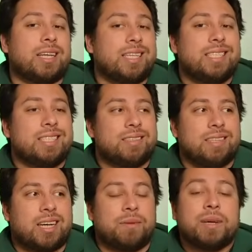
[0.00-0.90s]
He's
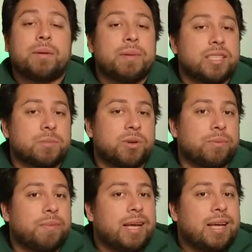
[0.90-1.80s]
kind of been
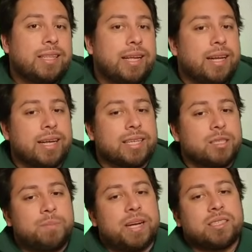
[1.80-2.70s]
abysmal. Didn't
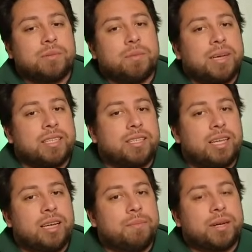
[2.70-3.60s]
expect him to make the
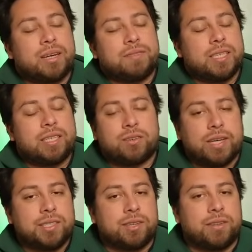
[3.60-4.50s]
team, but I've seen
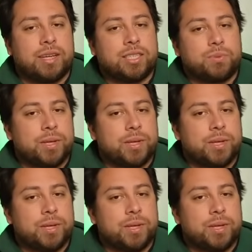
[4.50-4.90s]
crazier things with